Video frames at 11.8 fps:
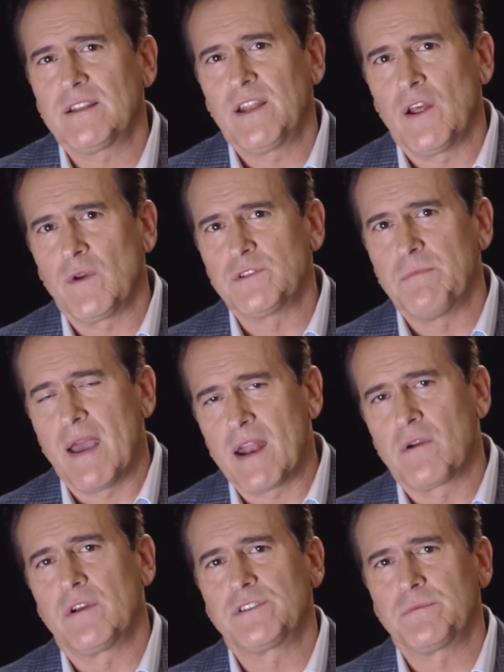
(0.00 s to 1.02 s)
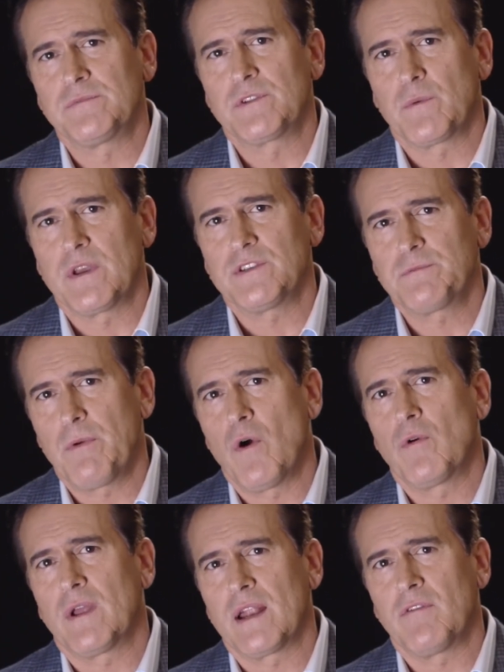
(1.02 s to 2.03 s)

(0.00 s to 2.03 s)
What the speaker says: You know, his mannerisms, the way he spoke and